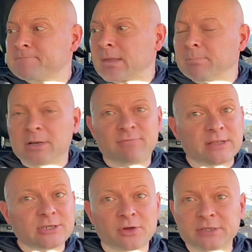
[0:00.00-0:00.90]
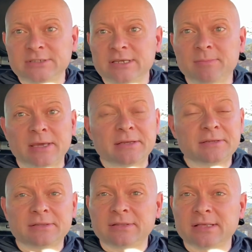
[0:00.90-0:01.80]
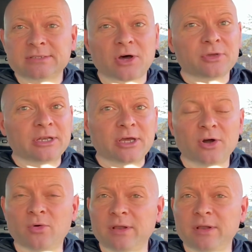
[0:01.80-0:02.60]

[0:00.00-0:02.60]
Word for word: But if that's all you see, man, that's all you know.